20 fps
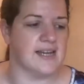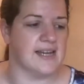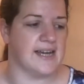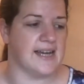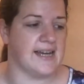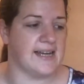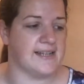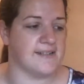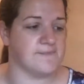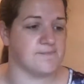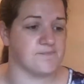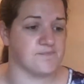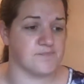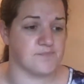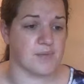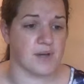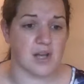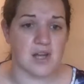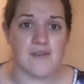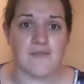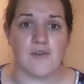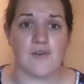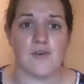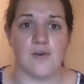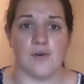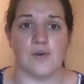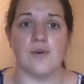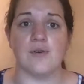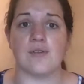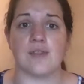But
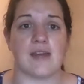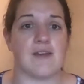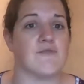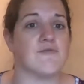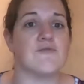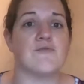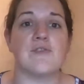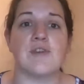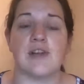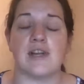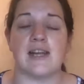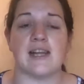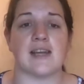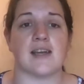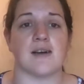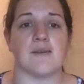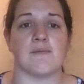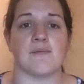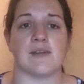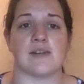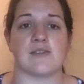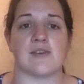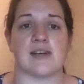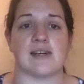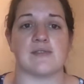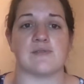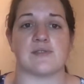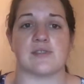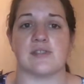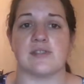overall, they're really comfy
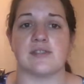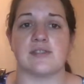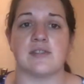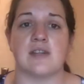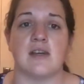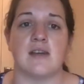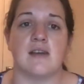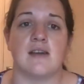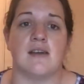trousers.